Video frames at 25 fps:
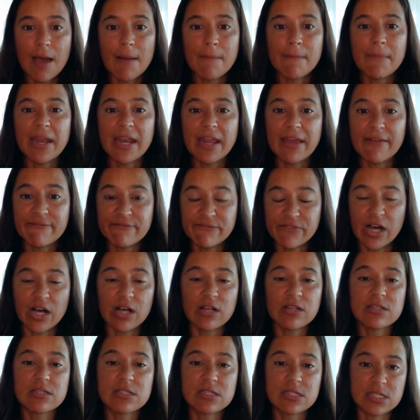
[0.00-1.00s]
but it
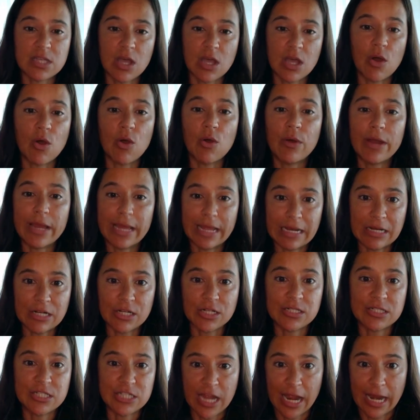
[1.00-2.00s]
felt so
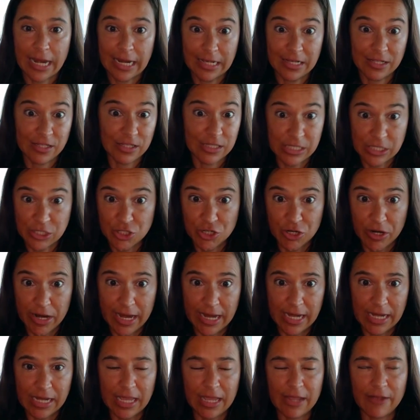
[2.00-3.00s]
energetically
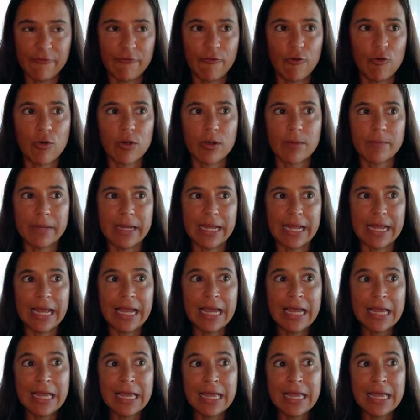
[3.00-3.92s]
draining for me